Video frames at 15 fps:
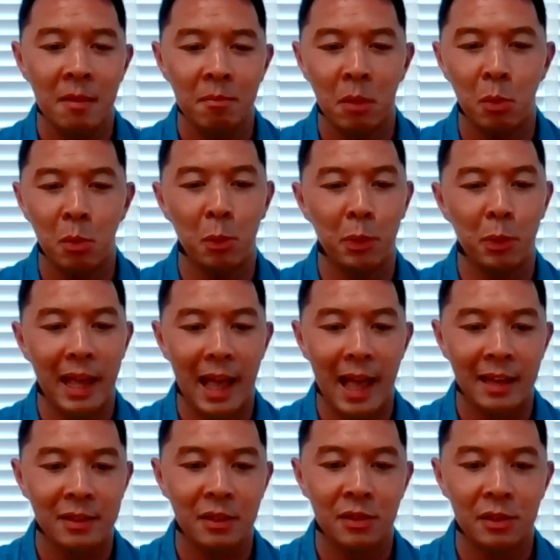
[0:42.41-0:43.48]
But when we
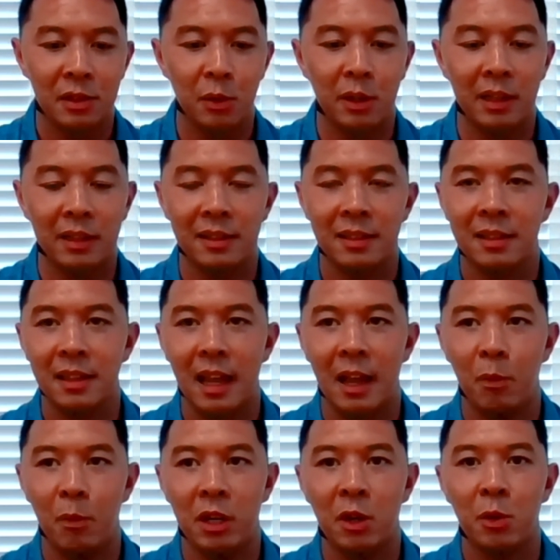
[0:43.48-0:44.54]
ask students
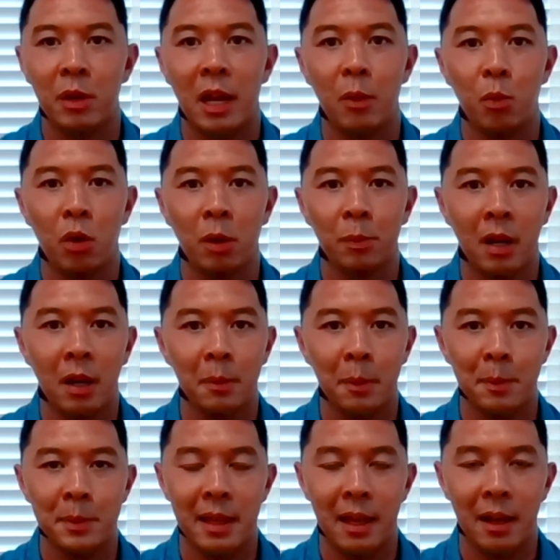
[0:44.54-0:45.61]
and we create word
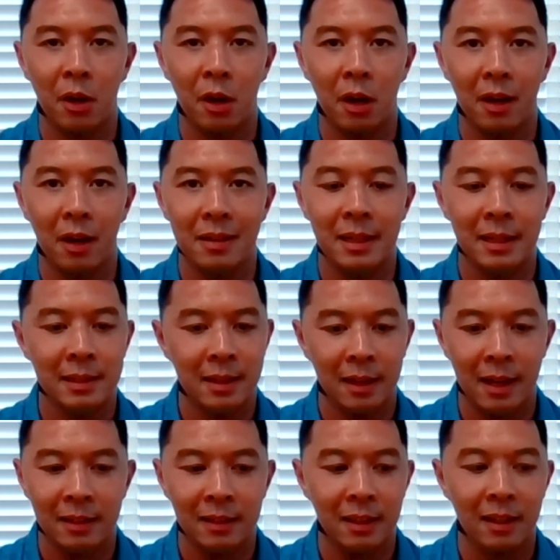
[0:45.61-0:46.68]
problems that are
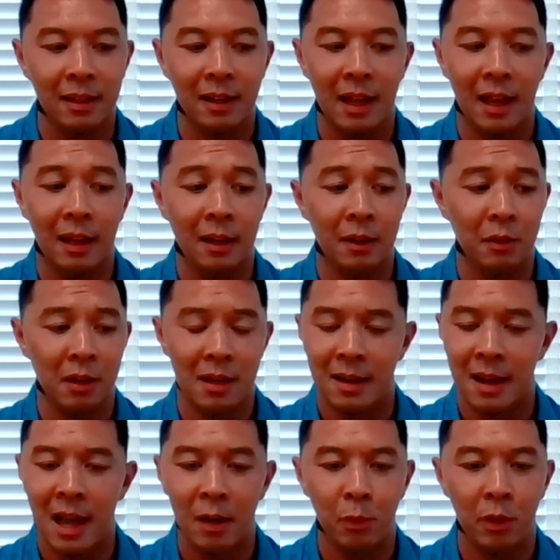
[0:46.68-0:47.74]
disconnected and
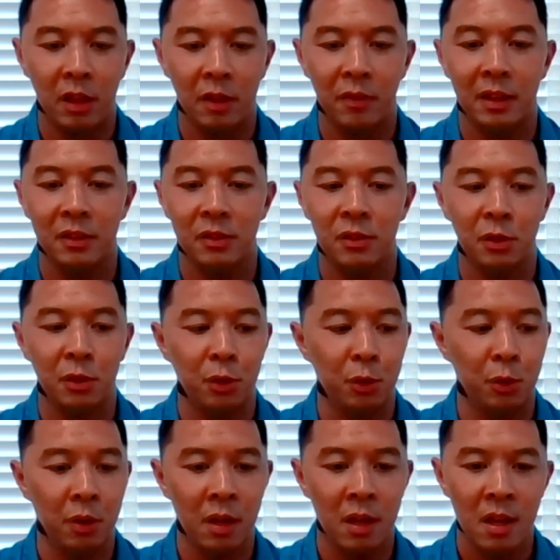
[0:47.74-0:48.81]
not relevant
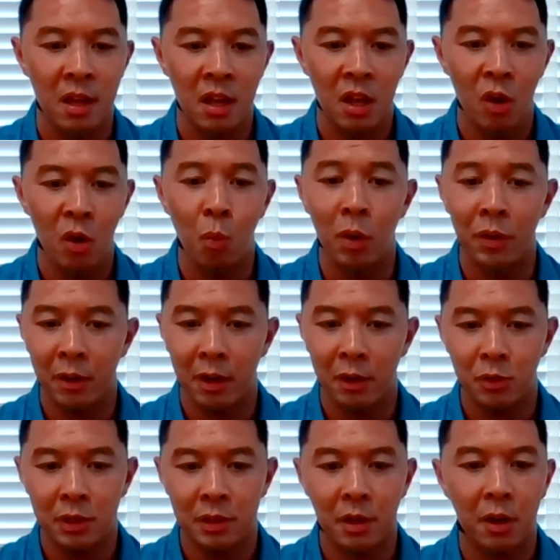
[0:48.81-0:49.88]
to what their
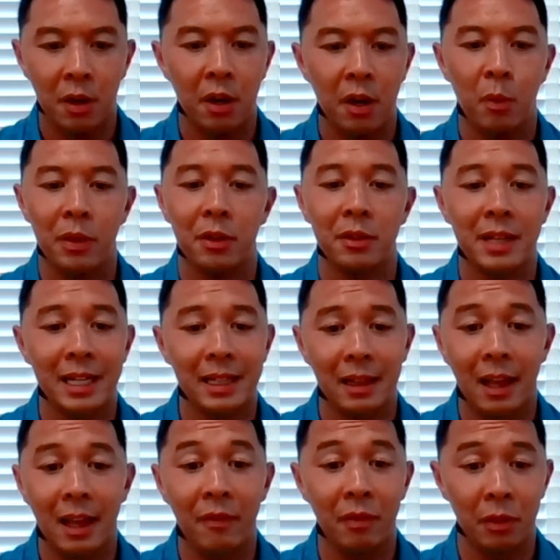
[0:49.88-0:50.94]
interests are, what their daily
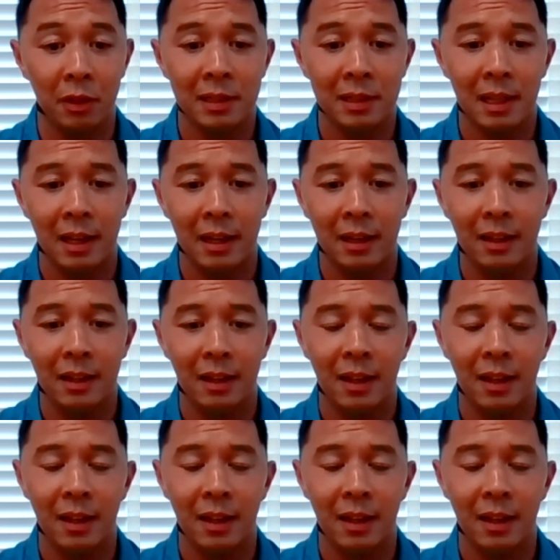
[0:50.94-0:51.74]
life looks like,